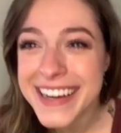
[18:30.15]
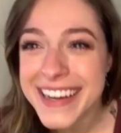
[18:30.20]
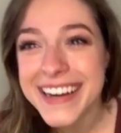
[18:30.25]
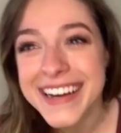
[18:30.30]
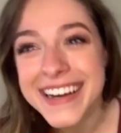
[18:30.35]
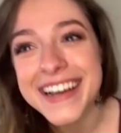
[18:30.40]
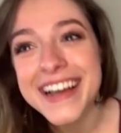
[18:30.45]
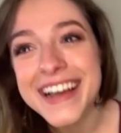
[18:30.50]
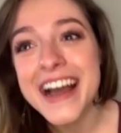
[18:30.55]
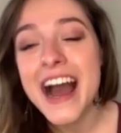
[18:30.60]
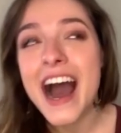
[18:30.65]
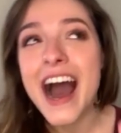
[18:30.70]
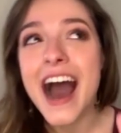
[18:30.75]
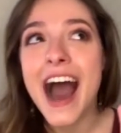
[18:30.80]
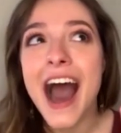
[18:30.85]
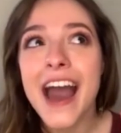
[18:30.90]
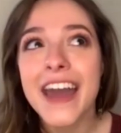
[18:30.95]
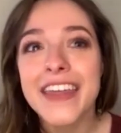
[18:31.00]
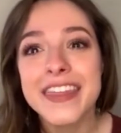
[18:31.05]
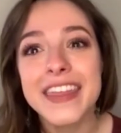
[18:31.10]
Yes, yes.
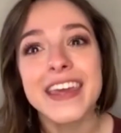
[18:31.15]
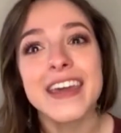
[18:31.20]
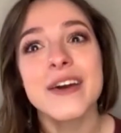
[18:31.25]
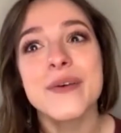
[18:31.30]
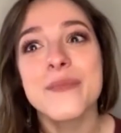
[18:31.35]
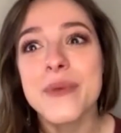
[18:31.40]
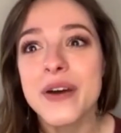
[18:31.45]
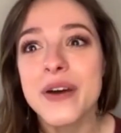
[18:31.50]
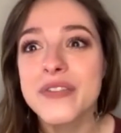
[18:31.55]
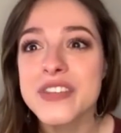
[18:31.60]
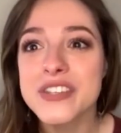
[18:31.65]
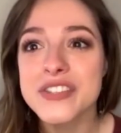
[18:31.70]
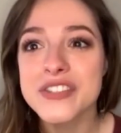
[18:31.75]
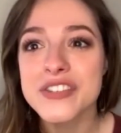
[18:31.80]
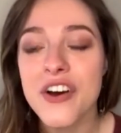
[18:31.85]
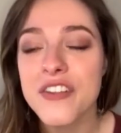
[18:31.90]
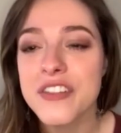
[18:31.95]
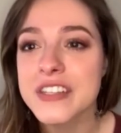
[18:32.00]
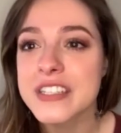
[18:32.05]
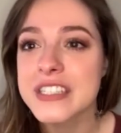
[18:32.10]
I think about this
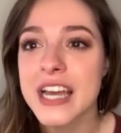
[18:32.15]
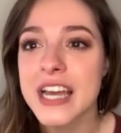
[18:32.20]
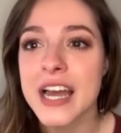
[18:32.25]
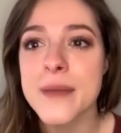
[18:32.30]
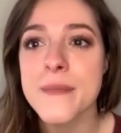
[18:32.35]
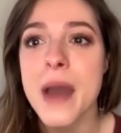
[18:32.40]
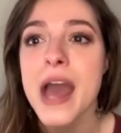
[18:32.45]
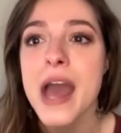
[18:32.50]
all the time.